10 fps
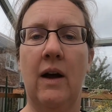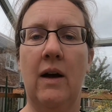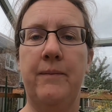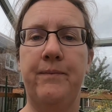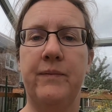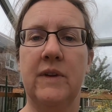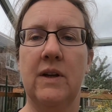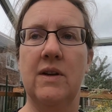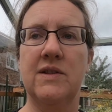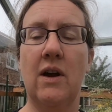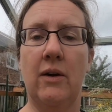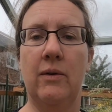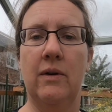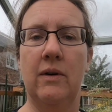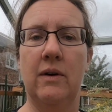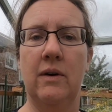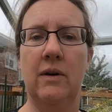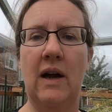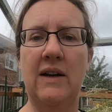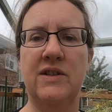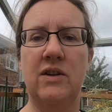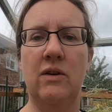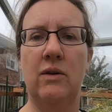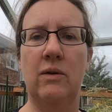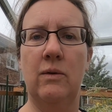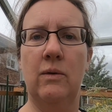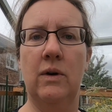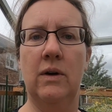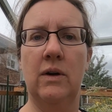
Um, so, as you